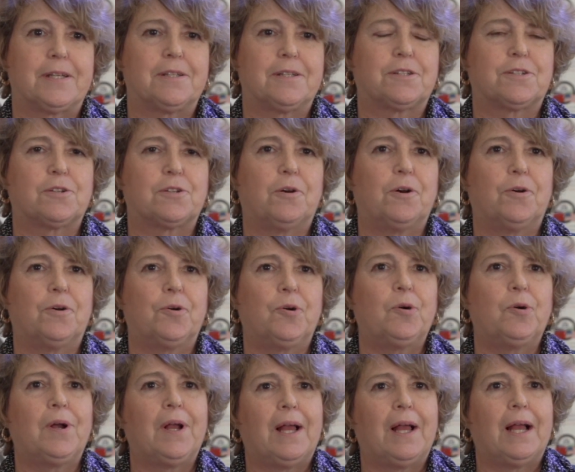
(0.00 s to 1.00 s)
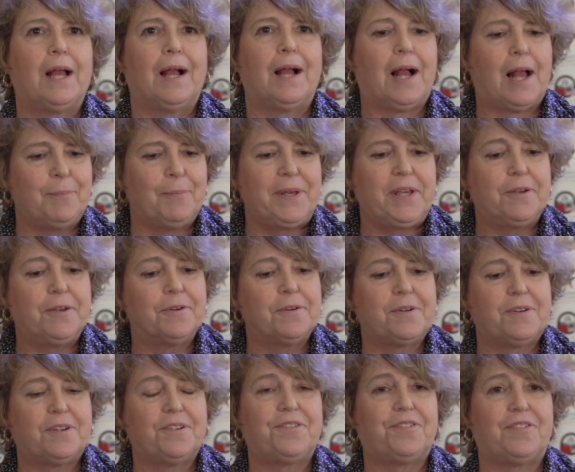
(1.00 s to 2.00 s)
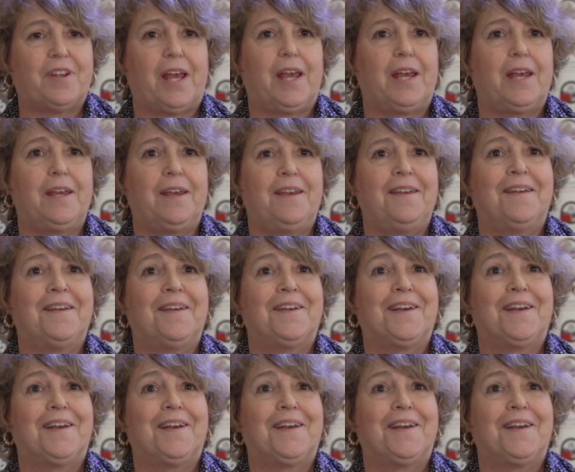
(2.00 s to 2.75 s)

So I'm here to say